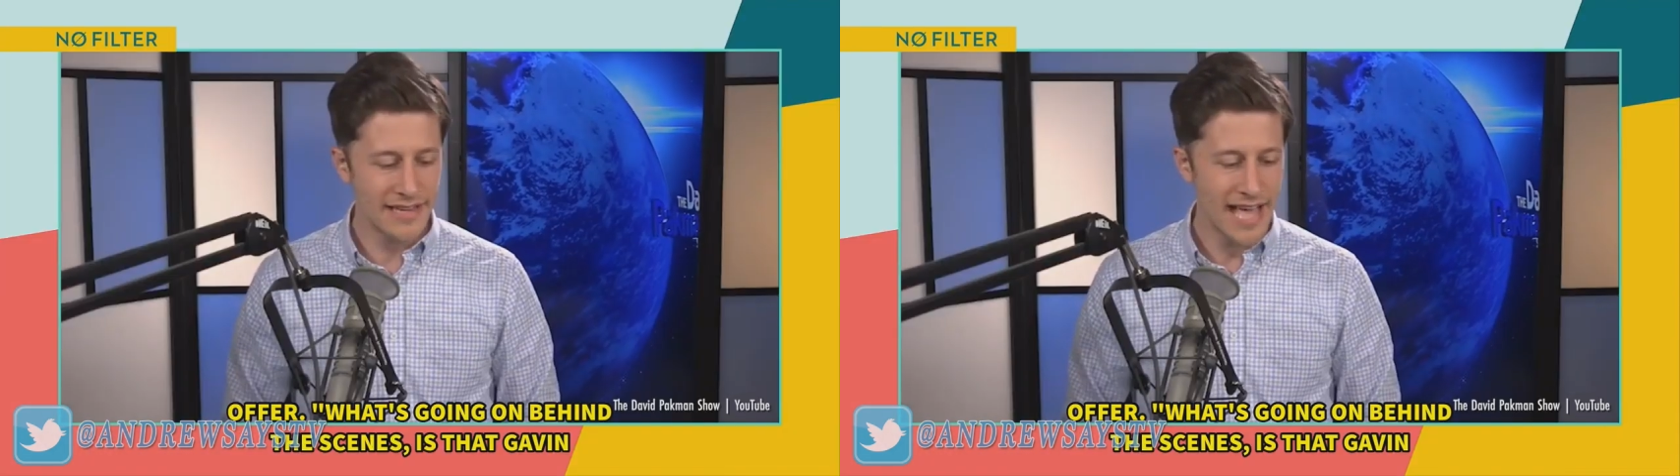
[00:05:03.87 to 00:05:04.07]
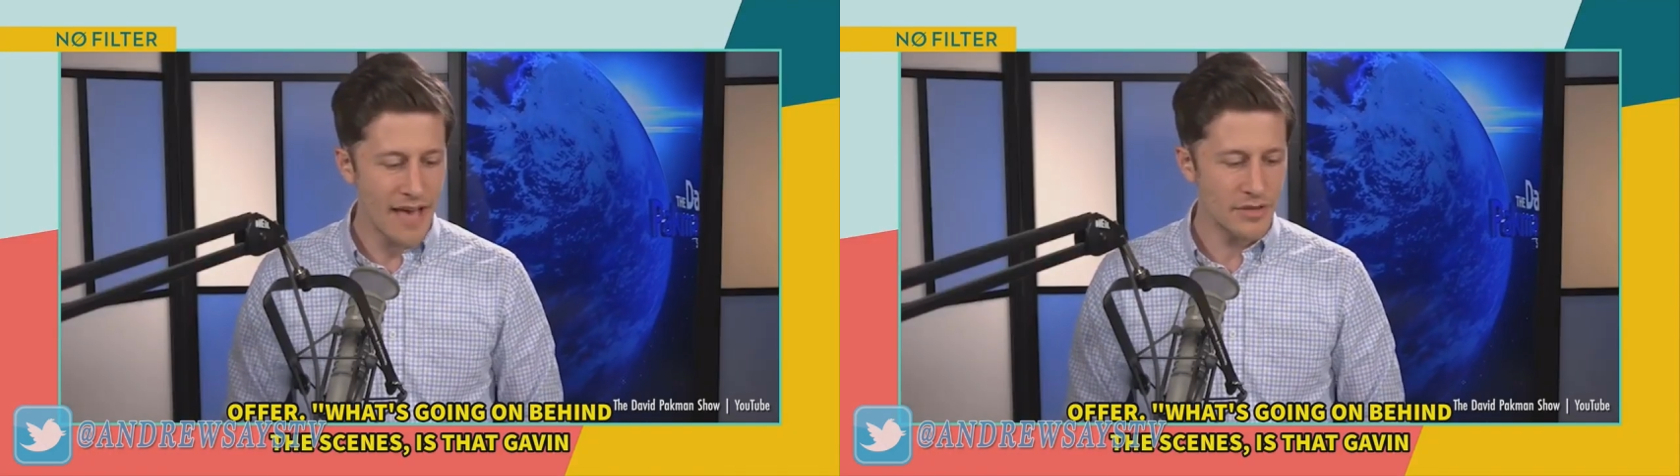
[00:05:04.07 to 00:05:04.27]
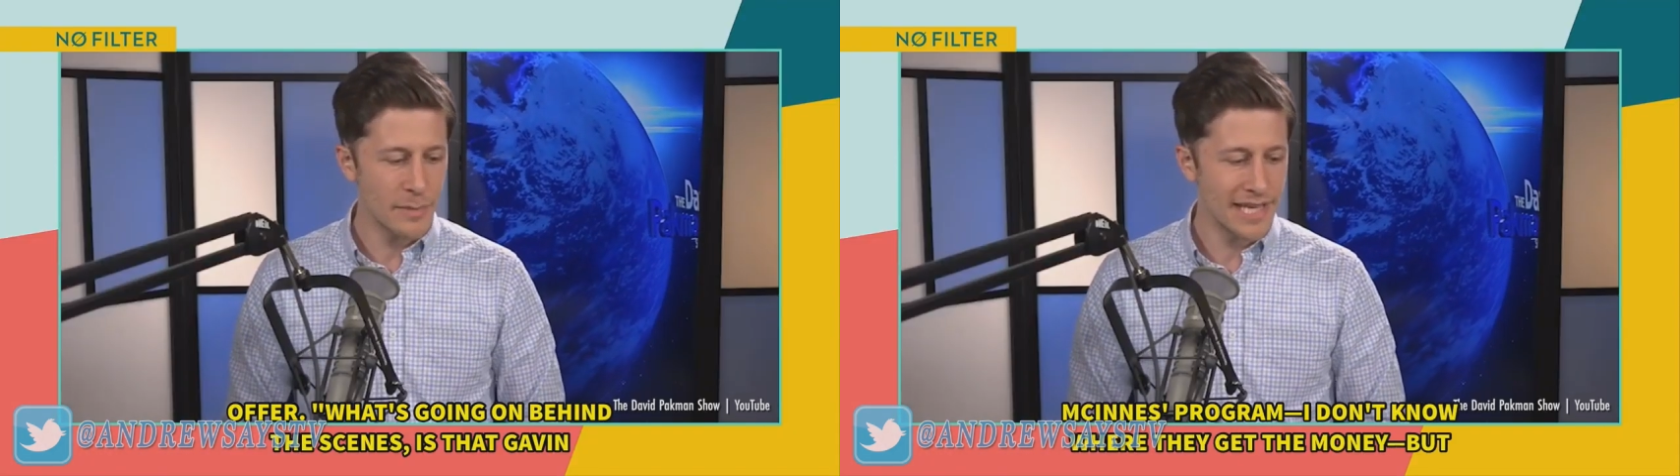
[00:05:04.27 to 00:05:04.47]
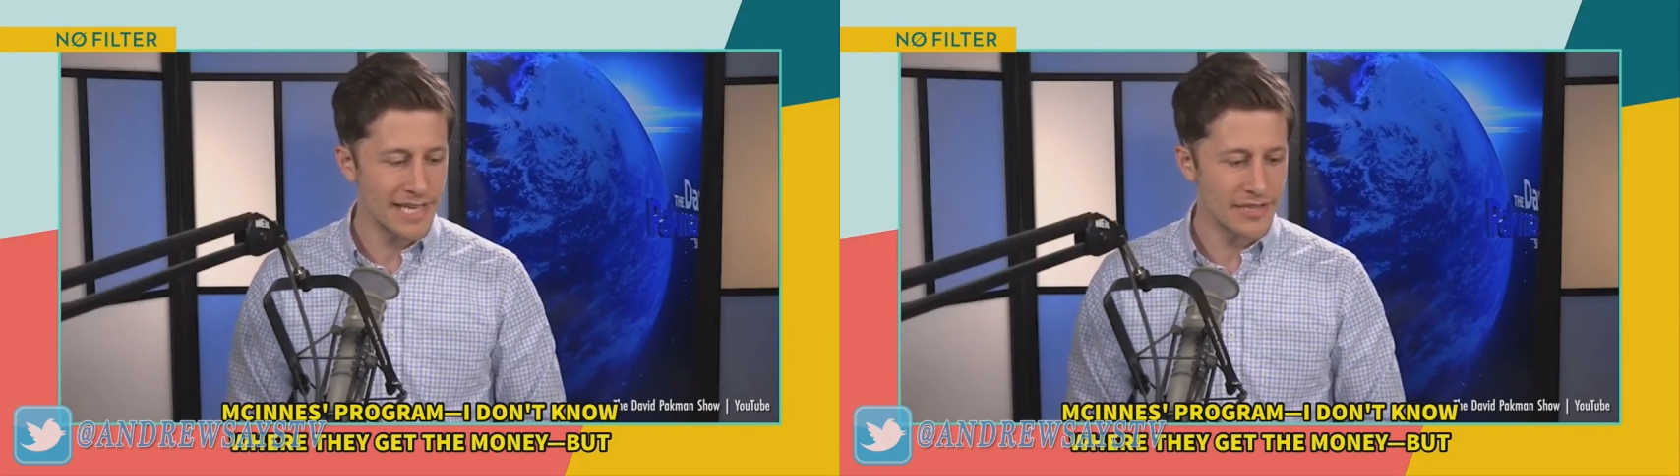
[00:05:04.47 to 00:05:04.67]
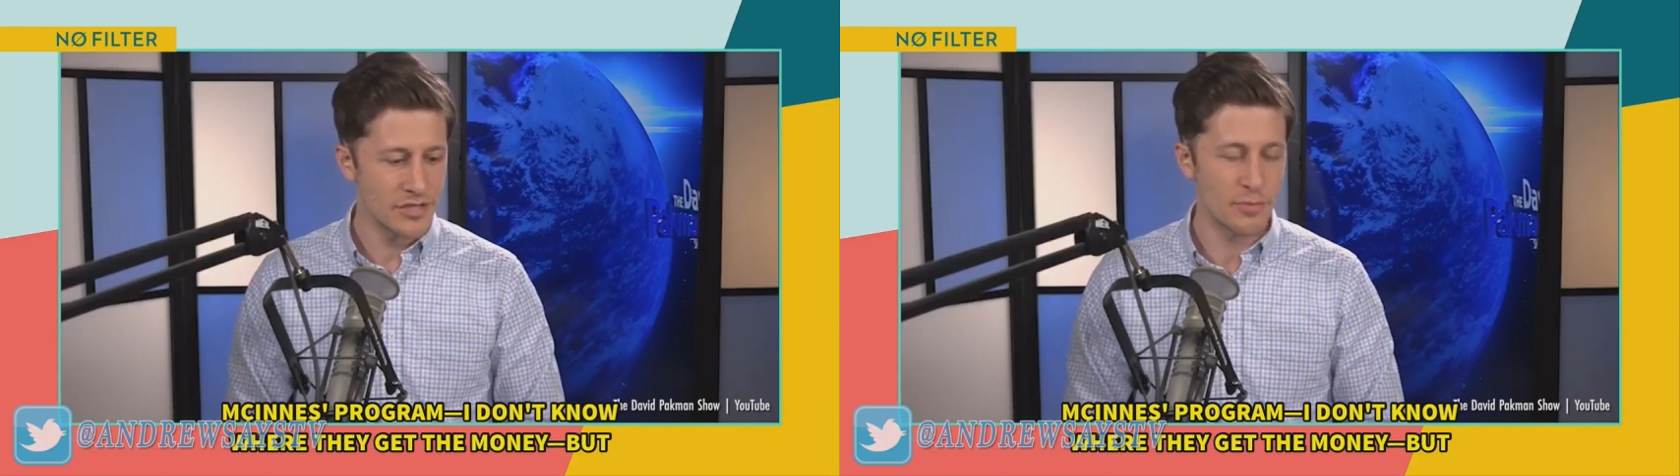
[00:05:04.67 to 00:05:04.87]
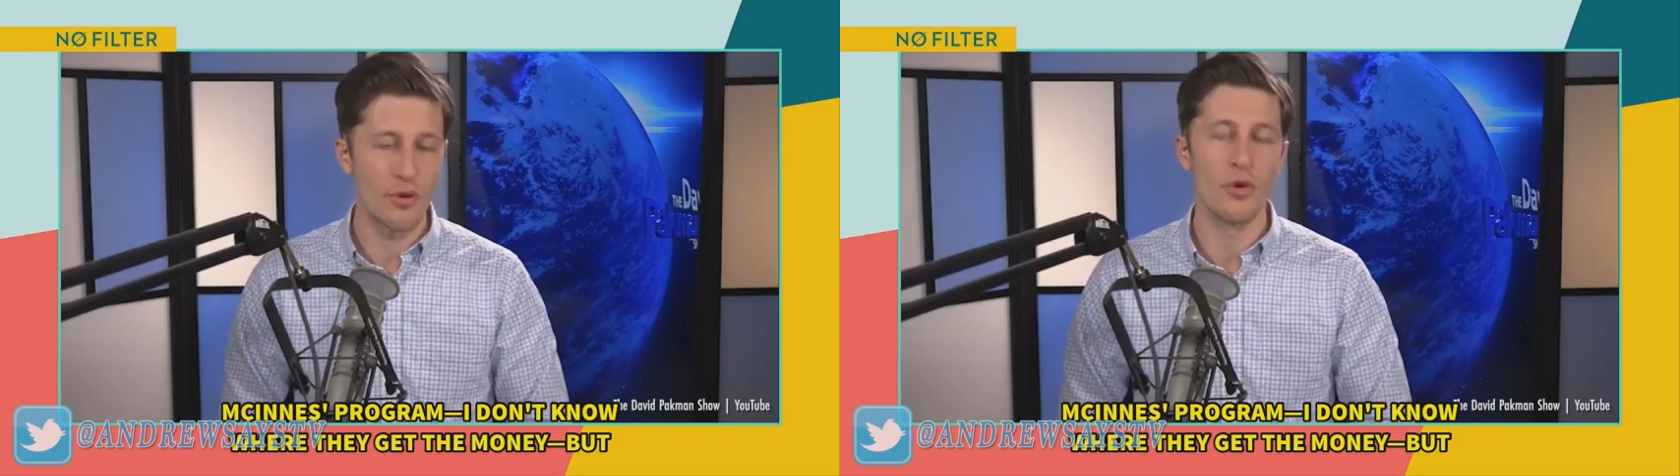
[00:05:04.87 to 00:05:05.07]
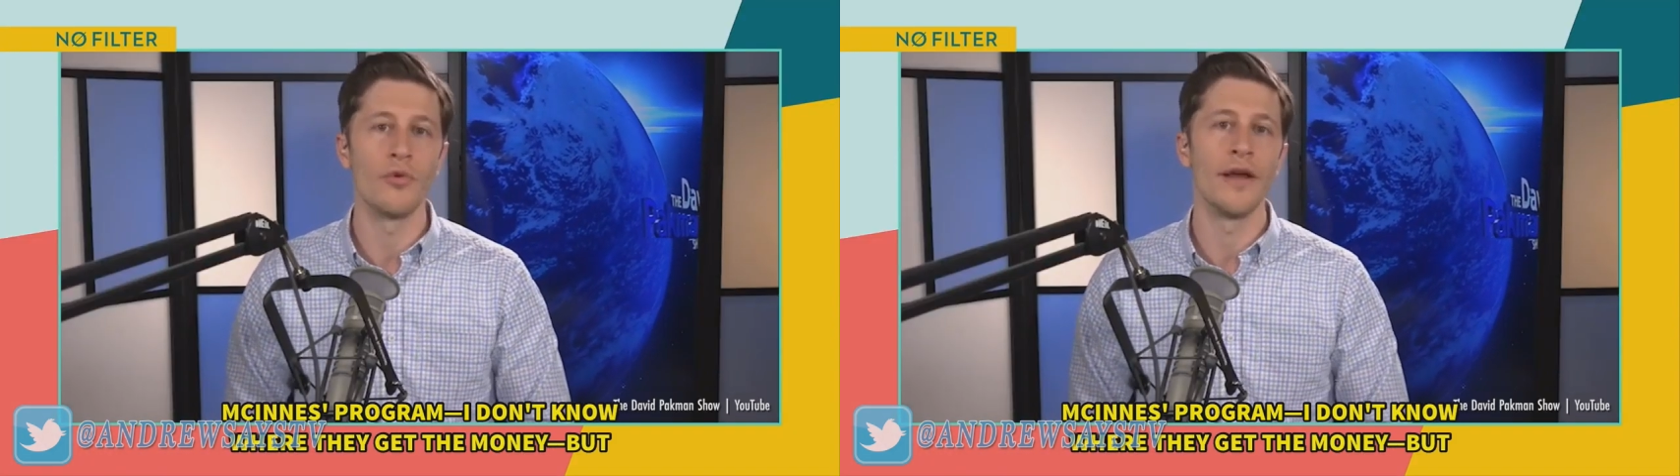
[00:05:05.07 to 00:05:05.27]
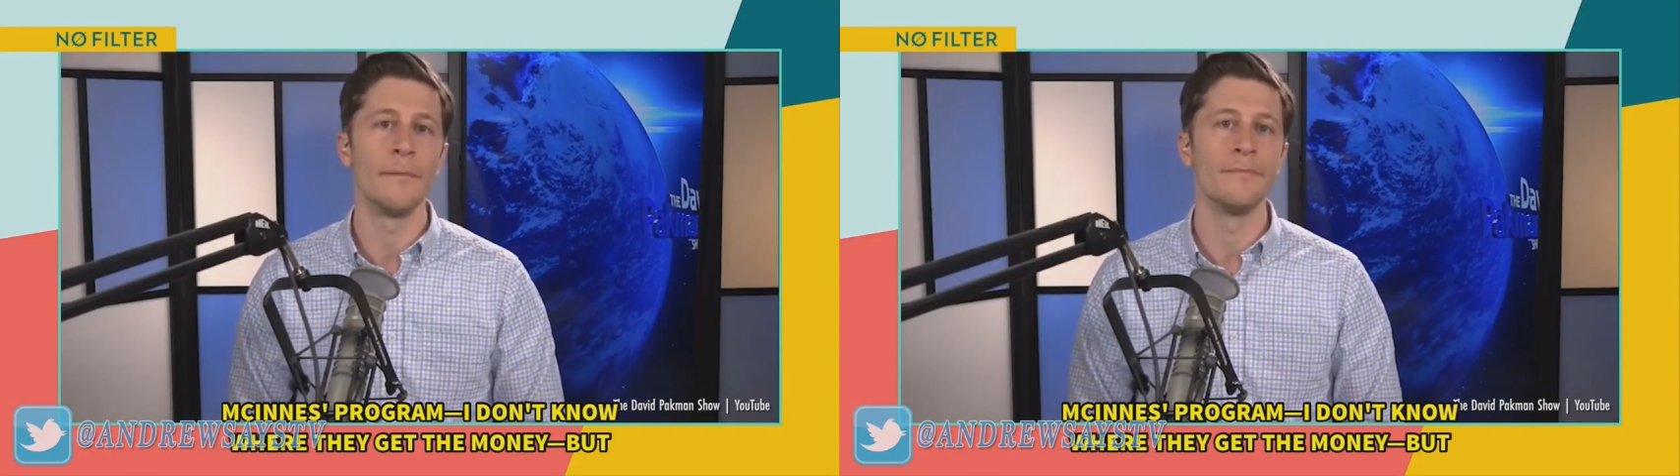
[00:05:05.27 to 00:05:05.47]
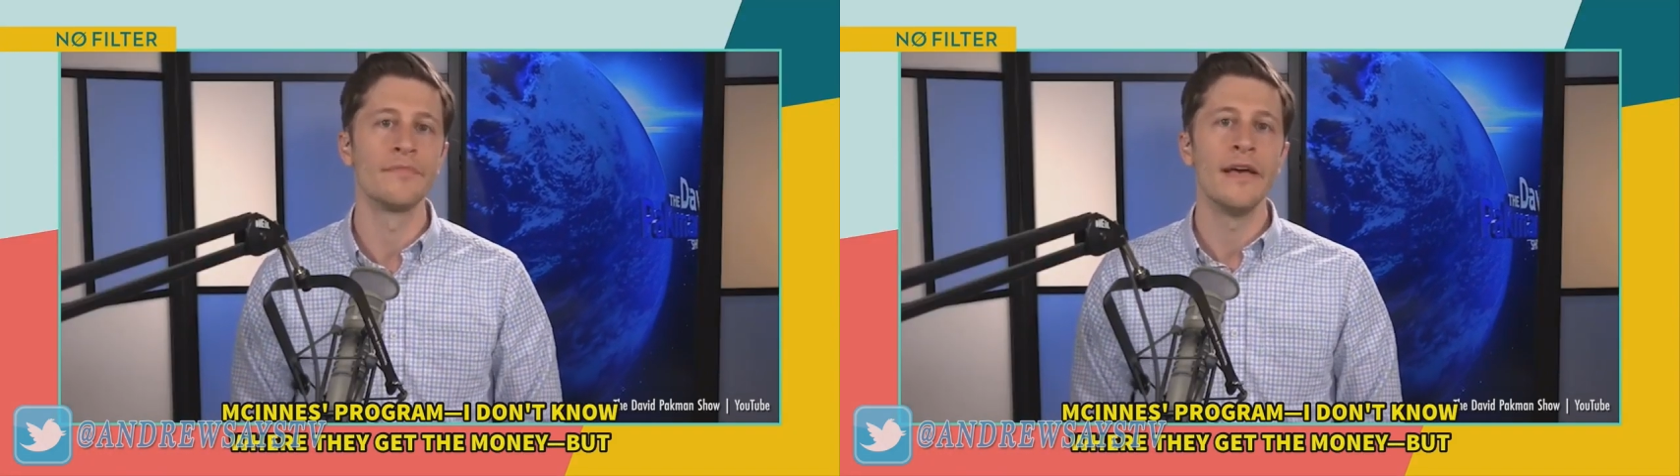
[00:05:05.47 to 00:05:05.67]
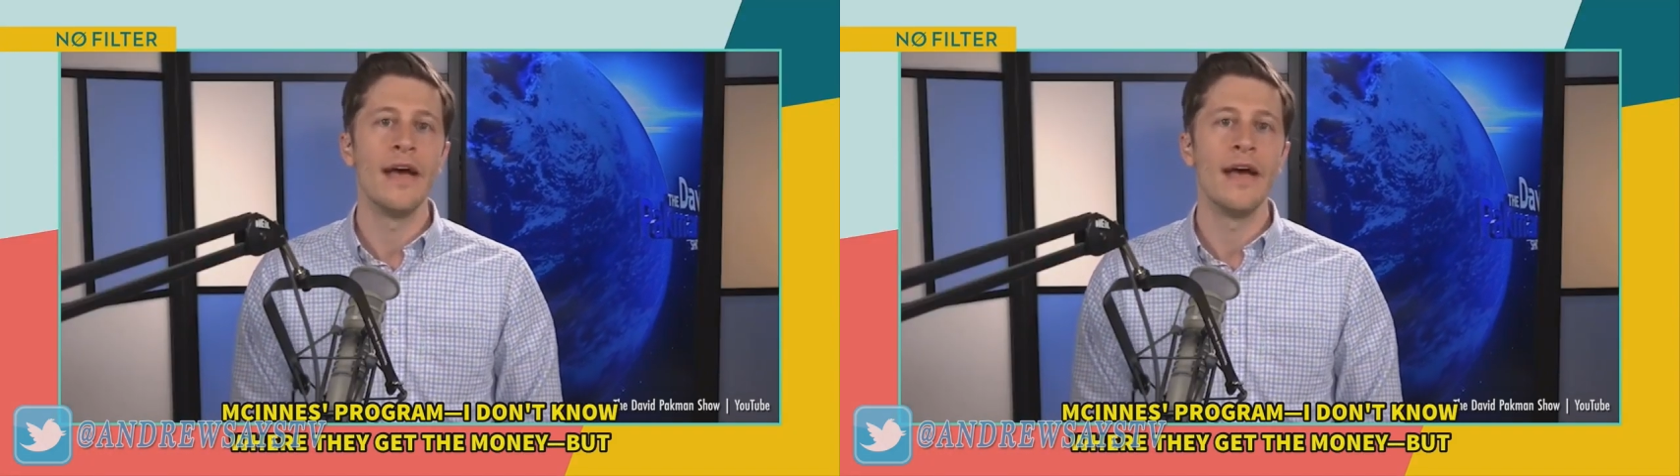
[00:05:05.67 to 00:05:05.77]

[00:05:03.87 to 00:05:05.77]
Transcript: that Gavin McInnes' program,